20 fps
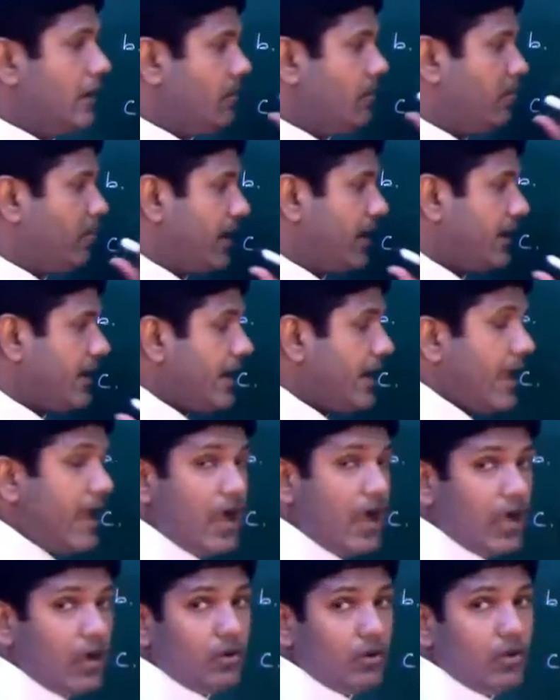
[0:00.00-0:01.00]
But
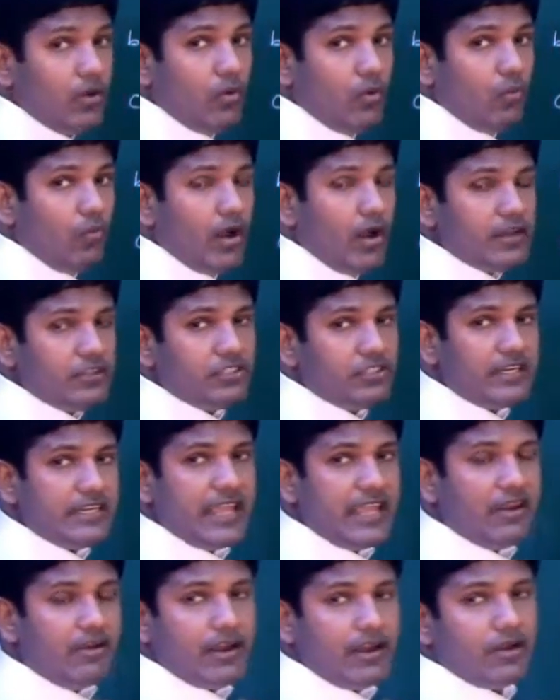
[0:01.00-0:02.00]
now, once you
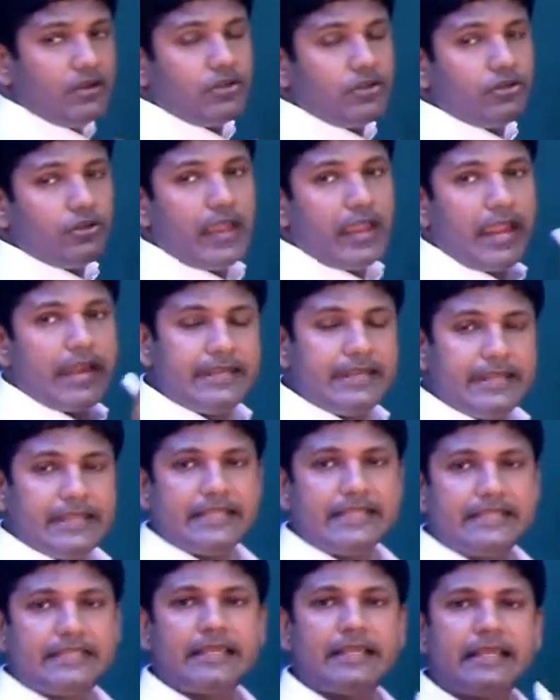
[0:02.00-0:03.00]
narrow down to
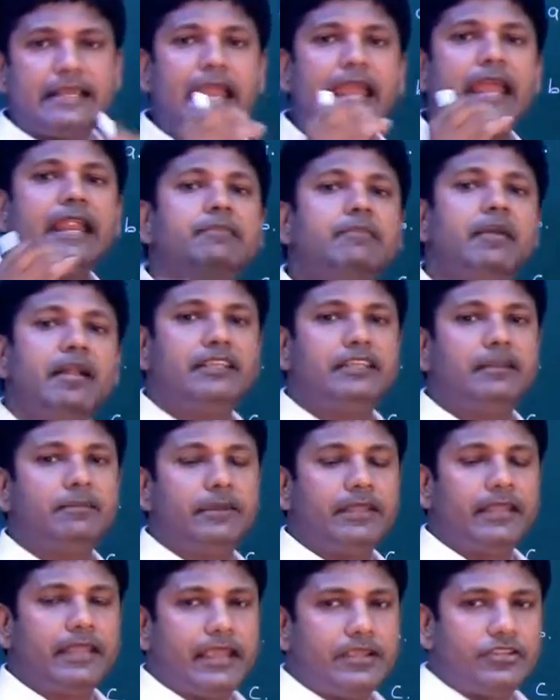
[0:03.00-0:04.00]
addition and
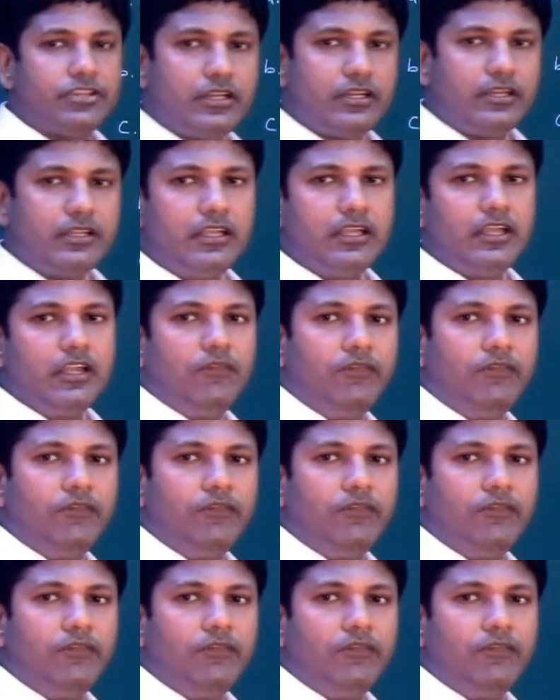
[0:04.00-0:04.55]
multiplication,